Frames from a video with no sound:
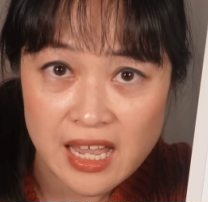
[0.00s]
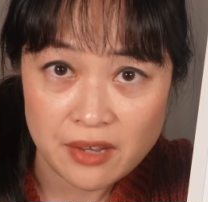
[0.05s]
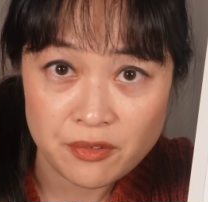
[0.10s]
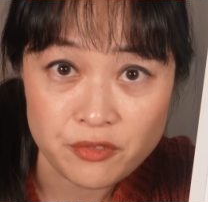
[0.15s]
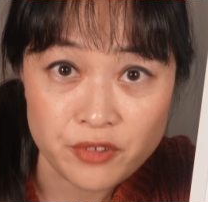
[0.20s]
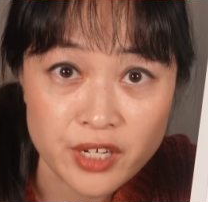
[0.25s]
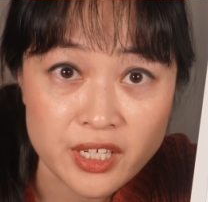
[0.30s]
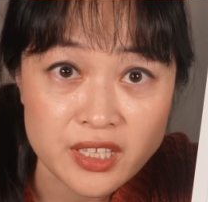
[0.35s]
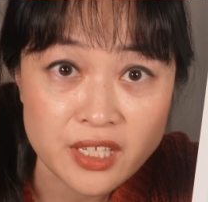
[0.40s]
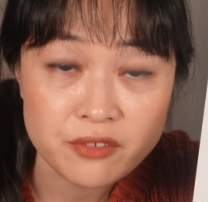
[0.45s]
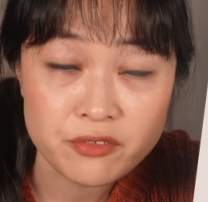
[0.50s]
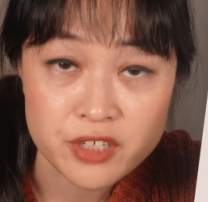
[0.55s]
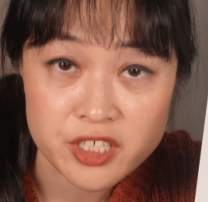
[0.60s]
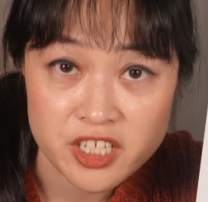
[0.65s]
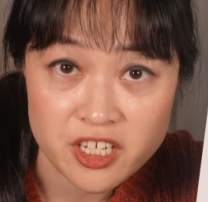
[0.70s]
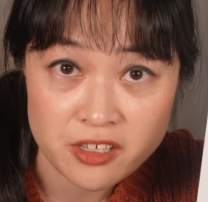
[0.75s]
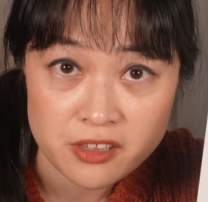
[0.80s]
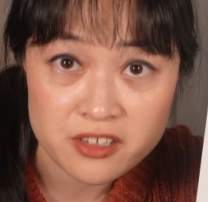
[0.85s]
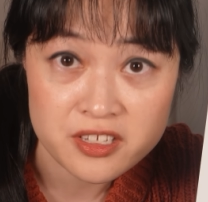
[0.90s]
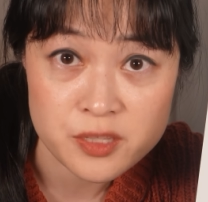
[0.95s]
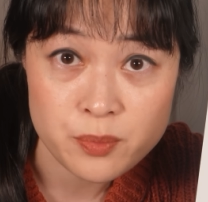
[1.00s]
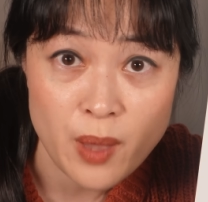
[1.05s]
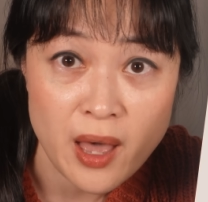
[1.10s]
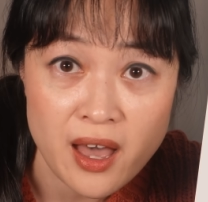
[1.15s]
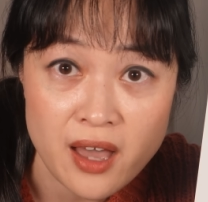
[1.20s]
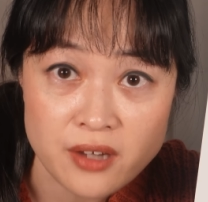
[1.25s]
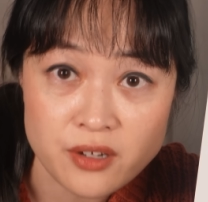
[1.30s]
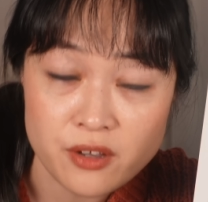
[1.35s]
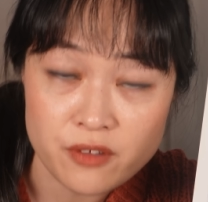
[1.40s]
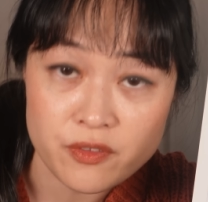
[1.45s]
a really ridiculous
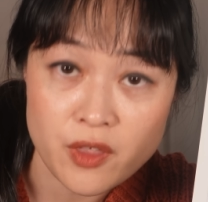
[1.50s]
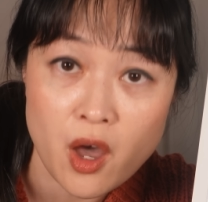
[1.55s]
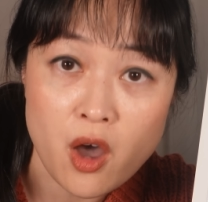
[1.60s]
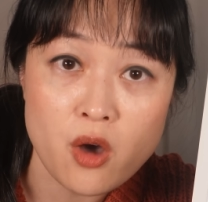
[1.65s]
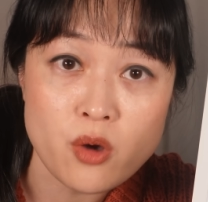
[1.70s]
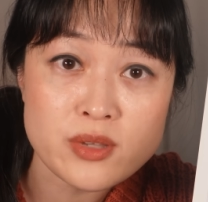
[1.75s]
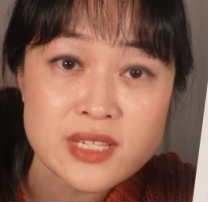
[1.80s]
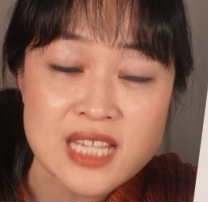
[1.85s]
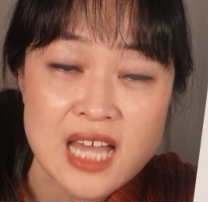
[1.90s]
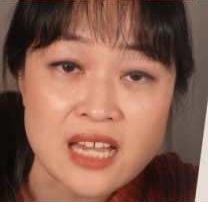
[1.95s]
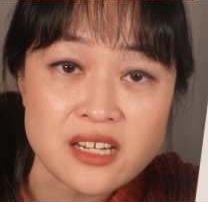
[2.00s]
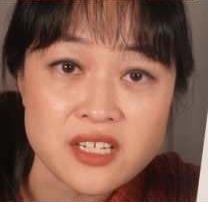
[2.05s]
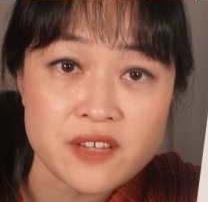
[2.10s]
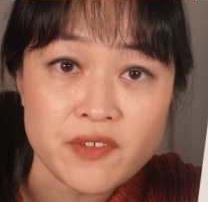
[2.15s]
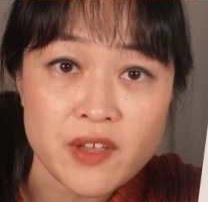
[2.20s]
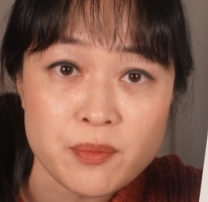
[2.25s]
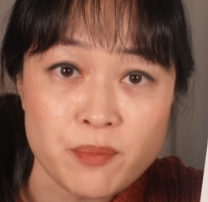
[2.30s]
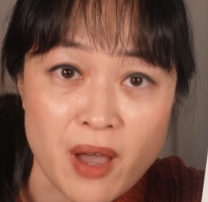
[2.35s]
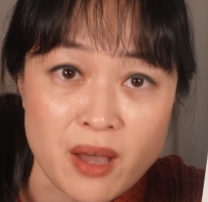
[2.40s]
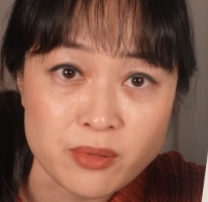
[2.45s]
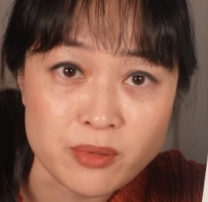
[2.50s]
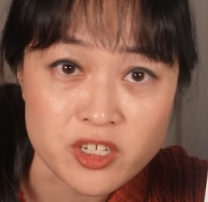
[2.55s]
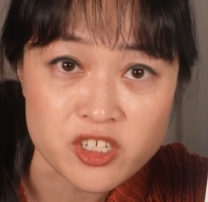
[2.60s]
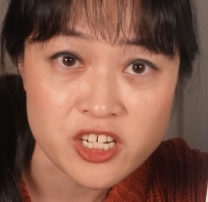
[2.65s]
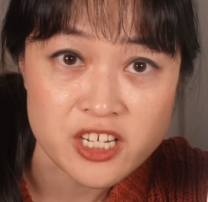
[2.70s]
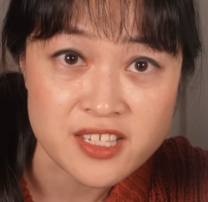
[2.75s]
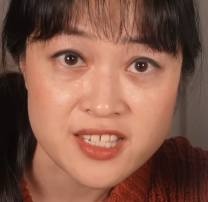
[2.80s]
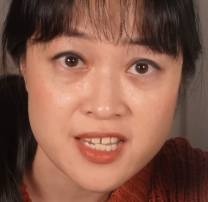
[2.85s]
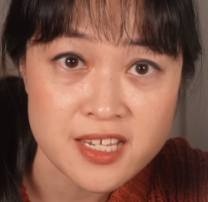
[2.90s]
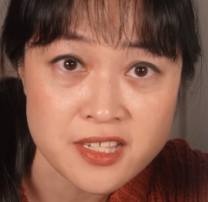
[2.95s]
part of the whole scientific
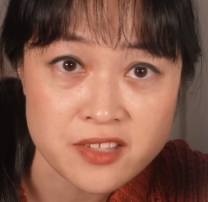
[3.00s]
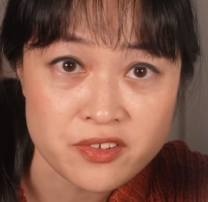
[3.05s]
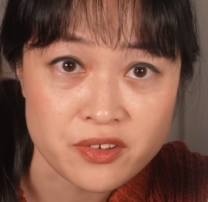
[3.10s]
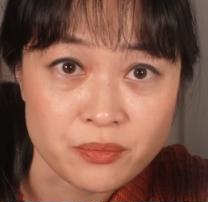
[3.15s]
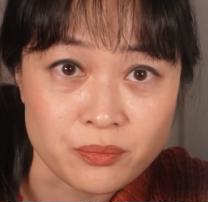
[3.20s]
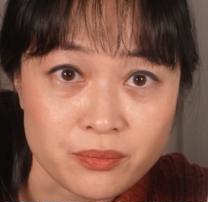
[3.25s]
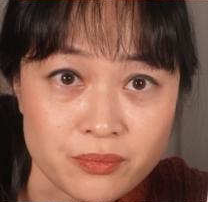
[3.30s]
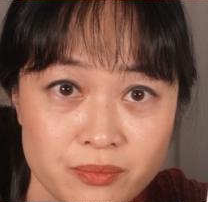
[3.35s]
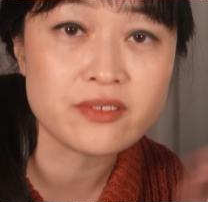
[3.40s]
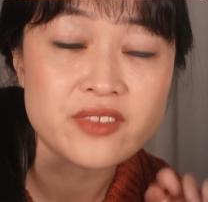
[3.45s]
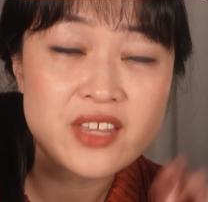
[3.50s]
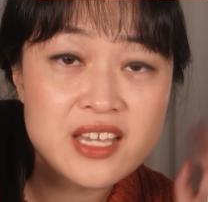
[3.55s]
publishing system.